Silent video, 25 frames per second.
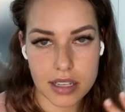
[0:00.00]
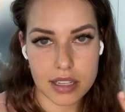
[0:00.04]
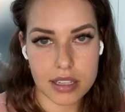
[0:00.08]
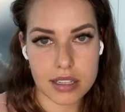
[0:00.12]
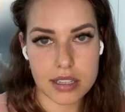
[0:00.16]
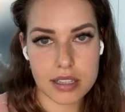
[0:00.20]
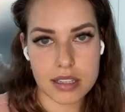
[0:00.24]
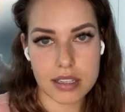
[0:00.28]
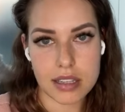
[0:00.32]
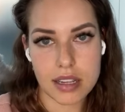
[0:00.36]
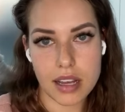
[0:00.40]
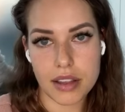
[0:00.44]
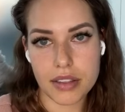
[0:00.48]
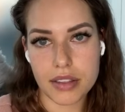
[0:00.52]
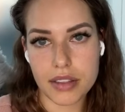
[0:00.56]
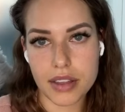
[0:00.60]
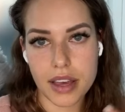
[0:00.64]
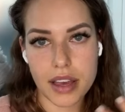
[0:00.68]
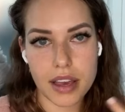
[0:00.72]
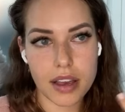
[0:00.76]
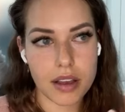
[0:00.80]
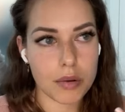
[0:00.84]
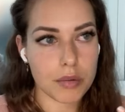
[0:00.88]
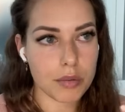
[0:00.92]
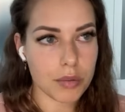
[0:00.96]
It's
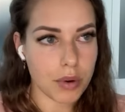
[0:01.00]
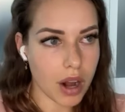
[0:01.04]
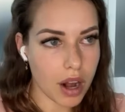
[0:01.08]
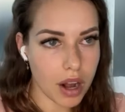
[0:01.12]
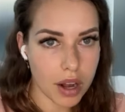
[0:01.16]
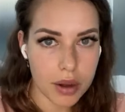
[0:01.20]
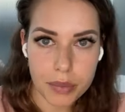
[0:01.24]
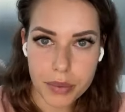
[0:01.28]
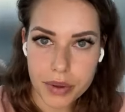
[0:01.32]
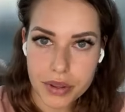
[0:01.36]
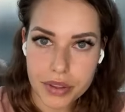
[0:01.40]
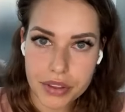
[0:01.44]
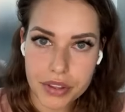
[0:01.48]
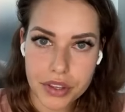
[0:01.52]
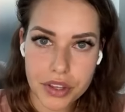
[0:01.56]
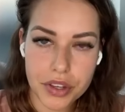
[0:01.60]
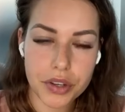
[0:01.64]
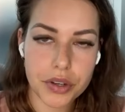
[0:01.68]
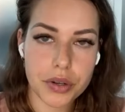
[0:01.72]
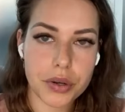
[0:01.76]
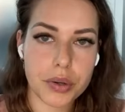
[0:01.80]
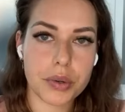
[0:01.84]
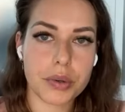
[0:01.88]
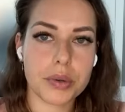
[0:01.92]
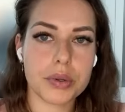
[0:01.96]
nothing wrong with
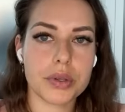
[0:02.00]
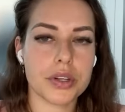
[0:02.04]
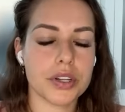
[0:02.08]
you.